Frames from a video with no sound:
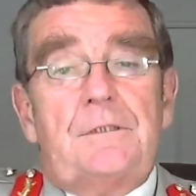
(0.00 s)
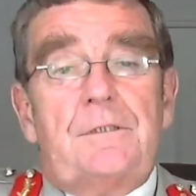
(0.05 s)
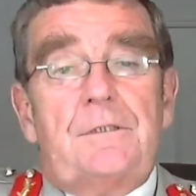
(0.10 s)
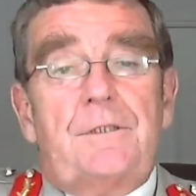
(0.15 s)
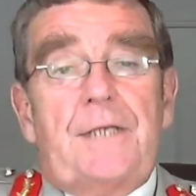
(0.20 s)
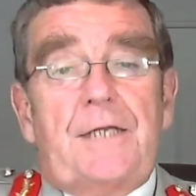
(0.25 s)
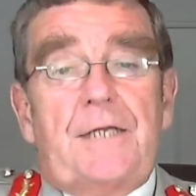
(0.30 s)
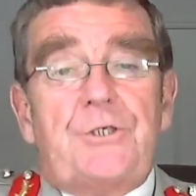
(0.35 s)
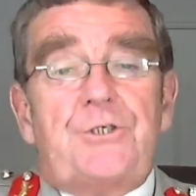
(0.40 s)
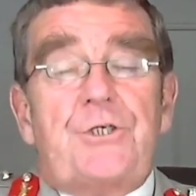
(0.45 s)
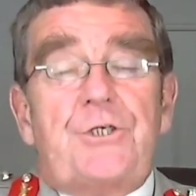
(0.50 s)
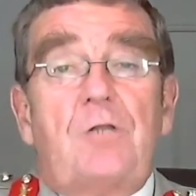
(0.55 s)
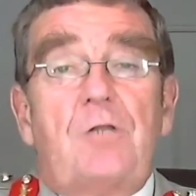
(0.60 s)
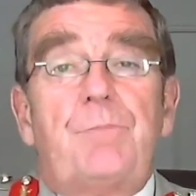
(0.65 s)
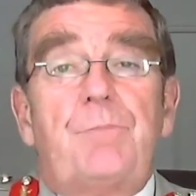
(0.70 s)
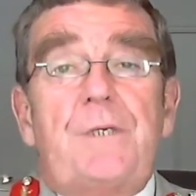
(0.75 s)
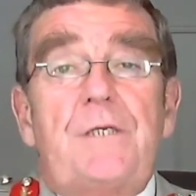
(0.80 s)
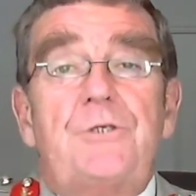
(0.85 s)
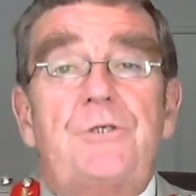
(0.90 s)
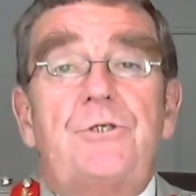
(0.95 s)
That shall
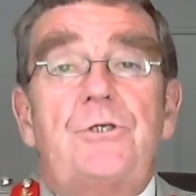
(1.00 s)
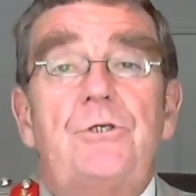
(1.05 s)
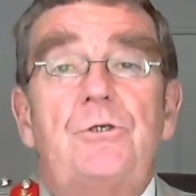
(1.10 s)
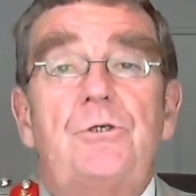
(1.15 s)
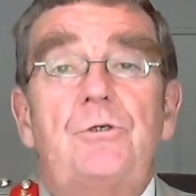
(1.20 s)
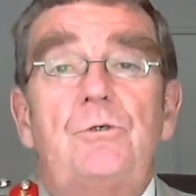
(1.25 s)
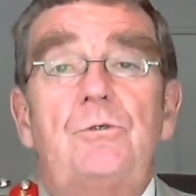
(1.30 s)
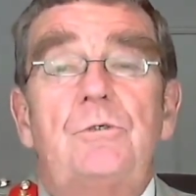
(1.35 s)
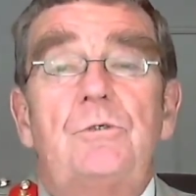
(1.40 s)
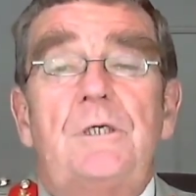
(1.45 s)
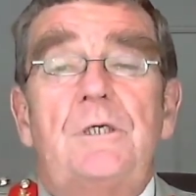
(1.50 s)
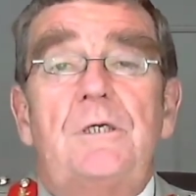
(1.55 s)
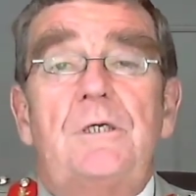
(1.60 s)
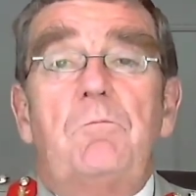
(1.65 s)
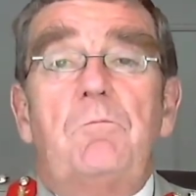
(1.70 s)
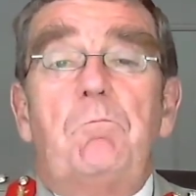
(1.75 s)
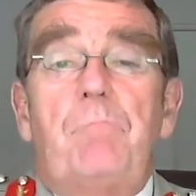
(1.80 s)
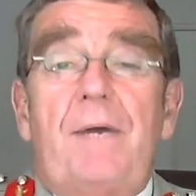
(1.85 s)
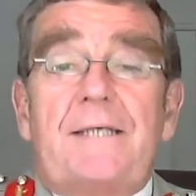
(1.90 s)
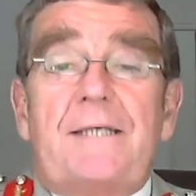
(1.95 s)
be to you
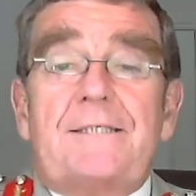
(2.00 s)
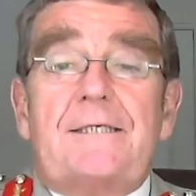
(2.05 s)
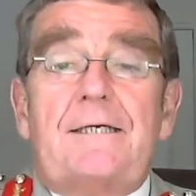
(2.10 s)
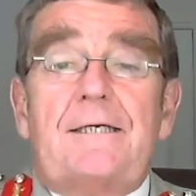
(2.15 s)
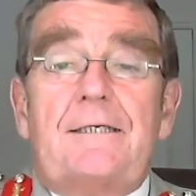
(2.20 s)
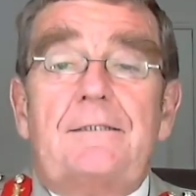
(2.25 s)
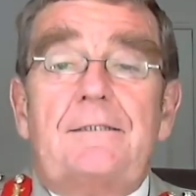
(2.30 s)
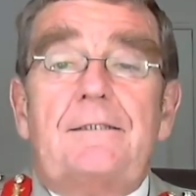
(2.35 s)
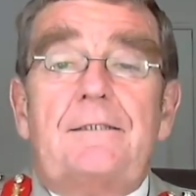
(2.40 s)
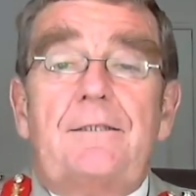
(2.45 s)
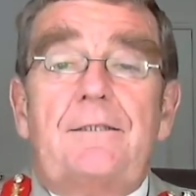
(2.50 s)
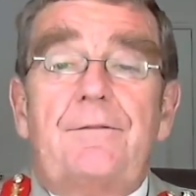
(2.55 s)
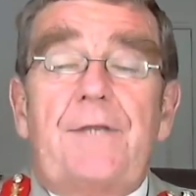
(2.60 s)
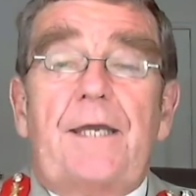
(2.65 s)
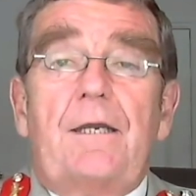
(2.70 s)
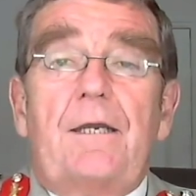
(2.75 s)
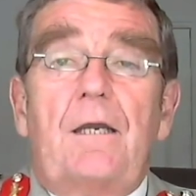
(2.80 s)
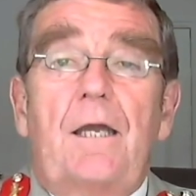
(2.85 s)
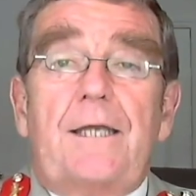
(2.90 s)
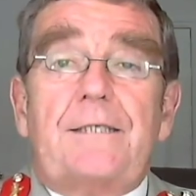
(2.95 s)
better
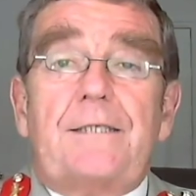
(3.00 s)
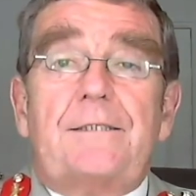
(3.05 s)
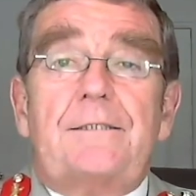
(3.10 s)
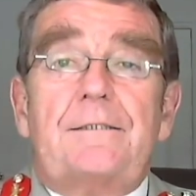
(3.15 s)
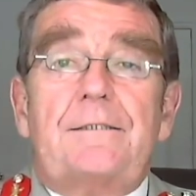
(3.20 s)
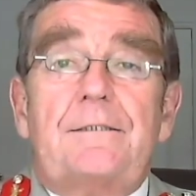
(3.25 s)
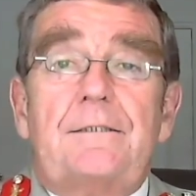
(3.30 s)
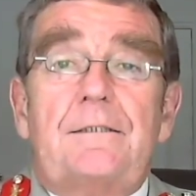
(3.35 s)
than light